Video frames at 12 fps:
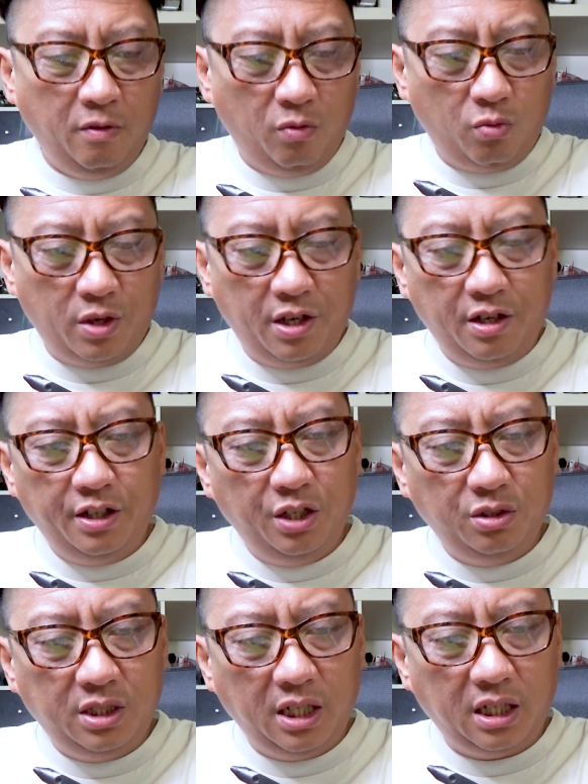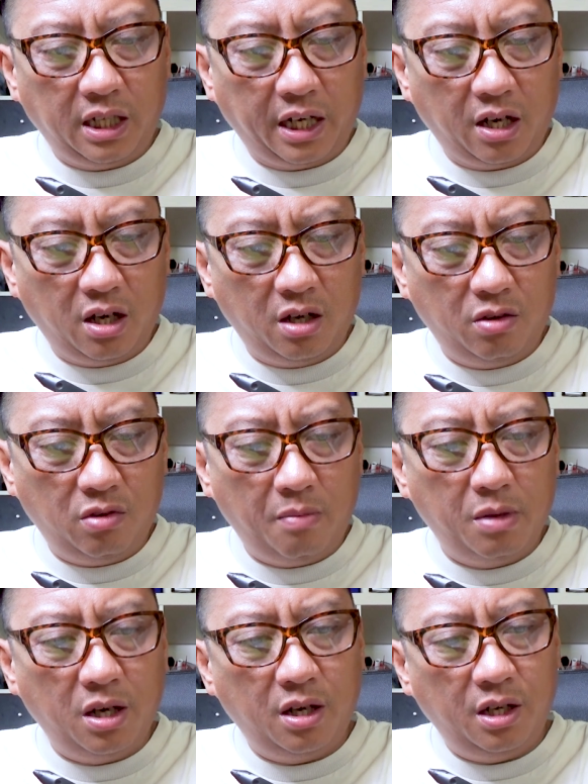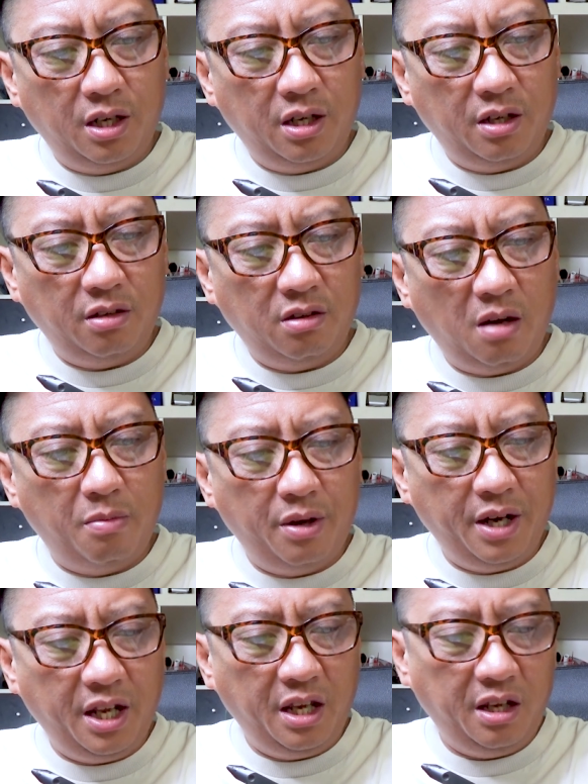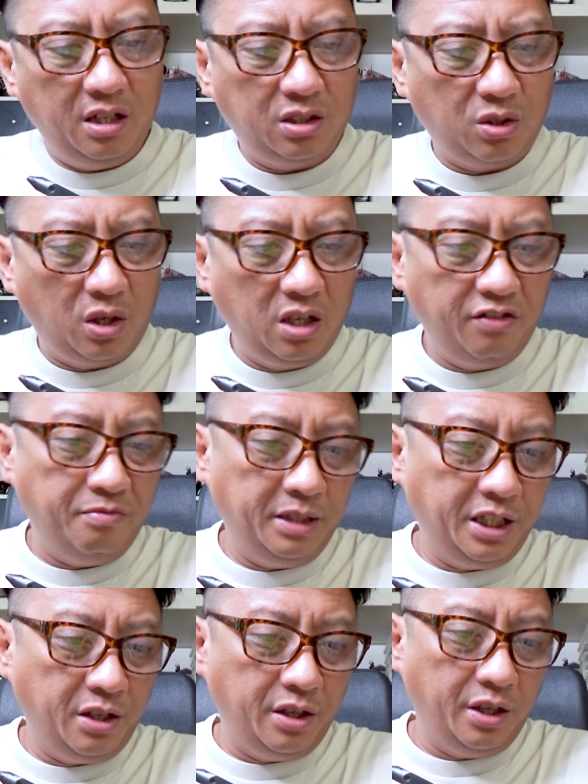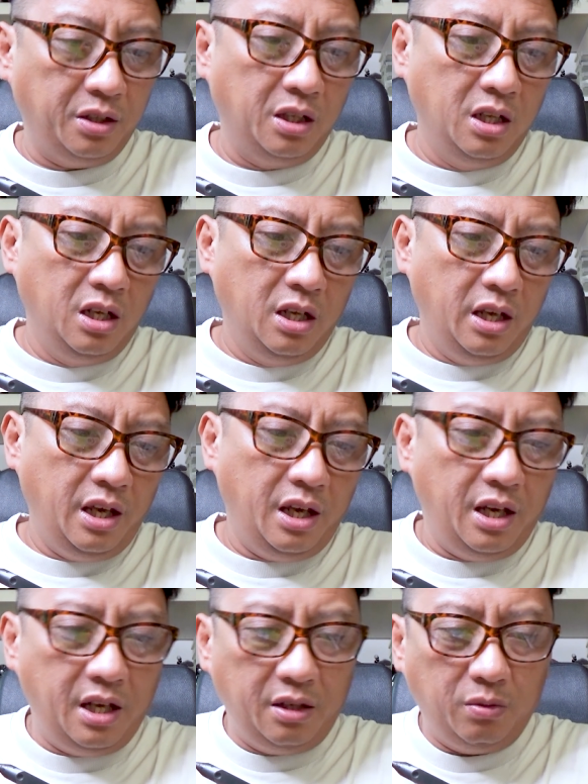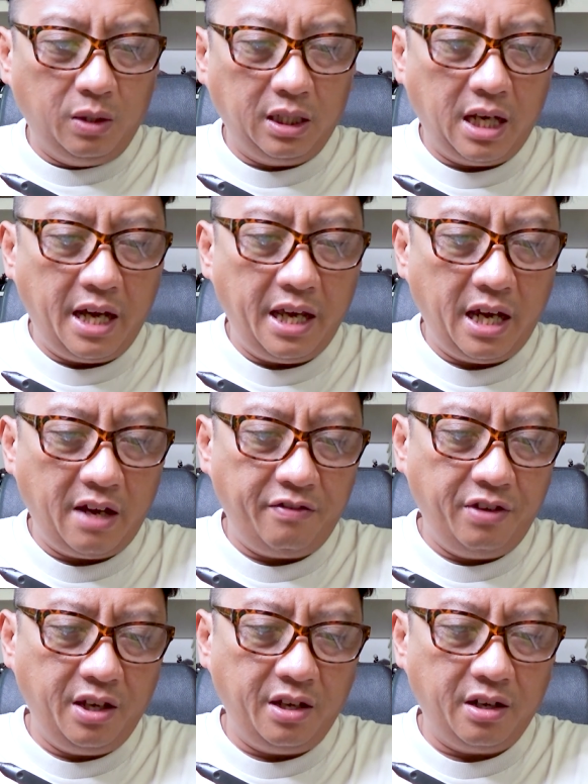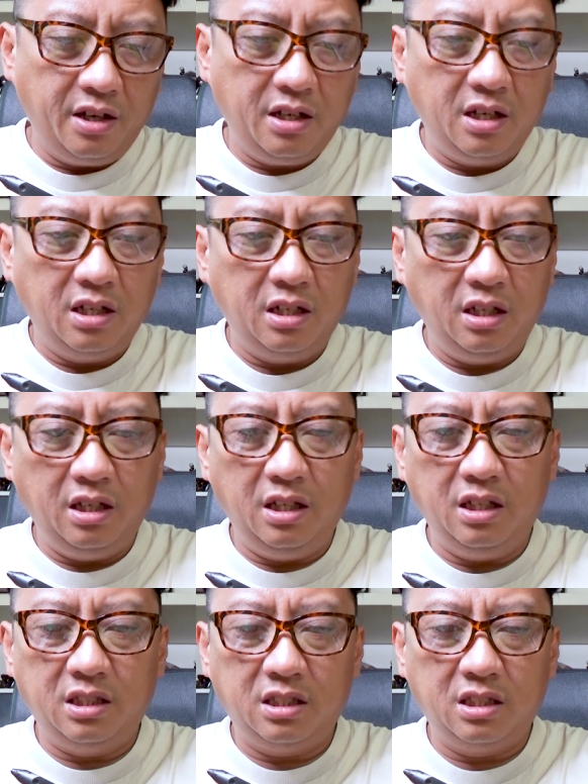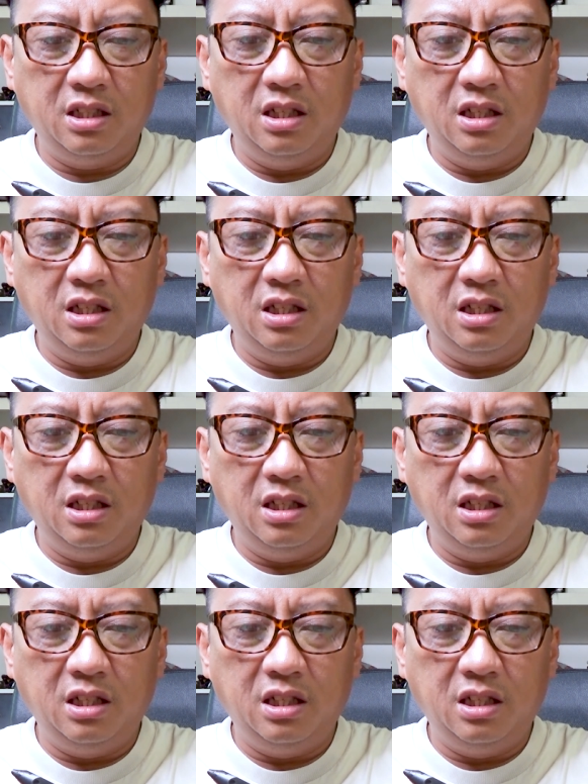we're using like a rubbery sort of material. And what I have here is